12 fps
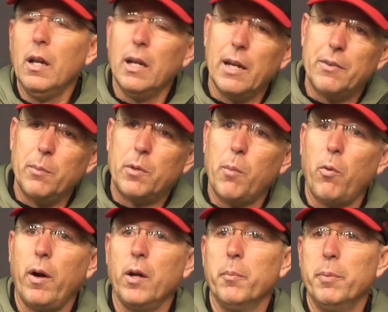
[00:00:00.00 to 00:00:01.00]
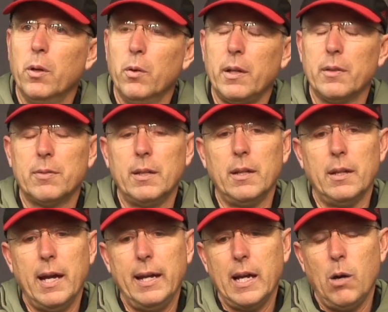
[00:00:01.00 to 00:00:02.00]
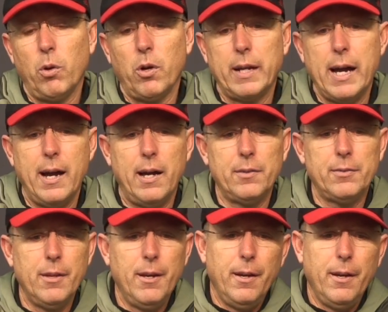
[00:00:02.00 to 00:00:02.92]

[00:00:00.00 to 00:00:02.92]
let them come around the building and see and hang out with our guys.